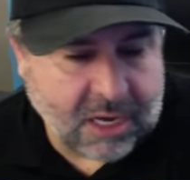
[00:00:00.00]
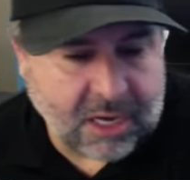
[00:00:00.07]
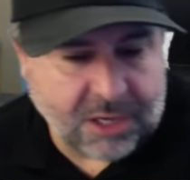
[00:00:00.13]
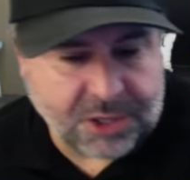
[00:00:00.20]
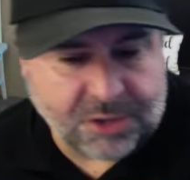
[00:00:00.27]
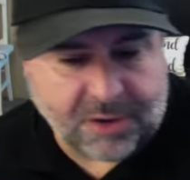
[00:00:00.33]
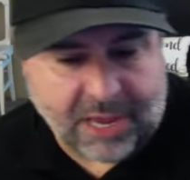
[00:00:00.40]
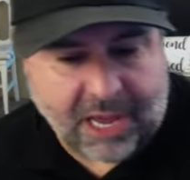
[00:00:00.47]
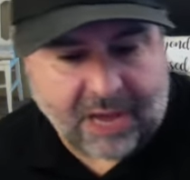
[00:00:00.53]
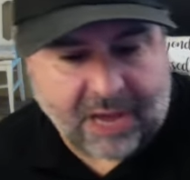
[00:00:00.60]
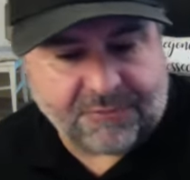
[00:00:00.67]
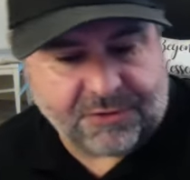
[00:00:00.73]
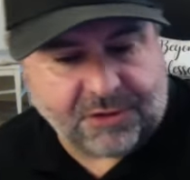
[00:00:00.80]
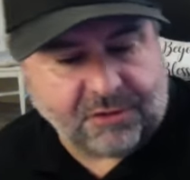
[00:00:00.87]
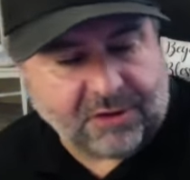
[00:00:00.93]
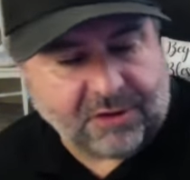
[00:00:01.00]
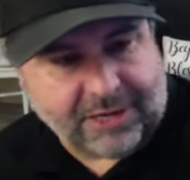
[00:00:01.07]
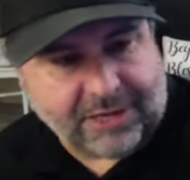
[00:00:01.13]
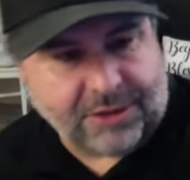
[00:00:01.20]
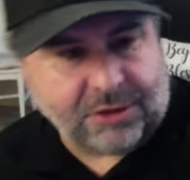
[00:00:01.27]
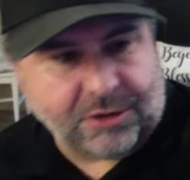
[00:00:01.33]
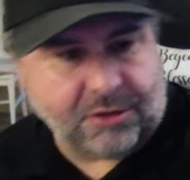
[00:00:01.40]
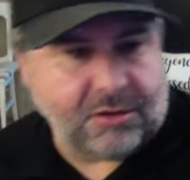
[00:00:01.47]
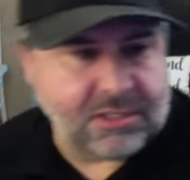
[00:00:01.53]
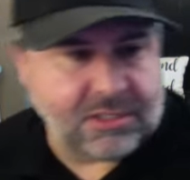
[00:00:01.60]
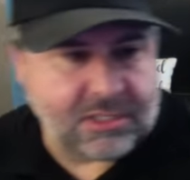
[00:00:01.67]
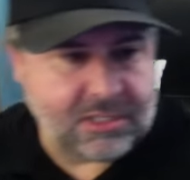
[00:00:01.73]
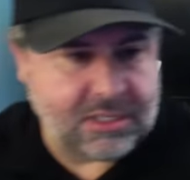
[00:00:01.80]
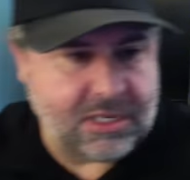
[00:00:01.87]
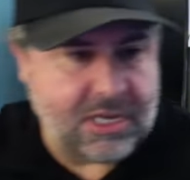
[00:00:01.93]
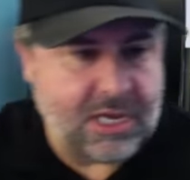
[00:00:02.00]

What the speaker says: You have your lenders,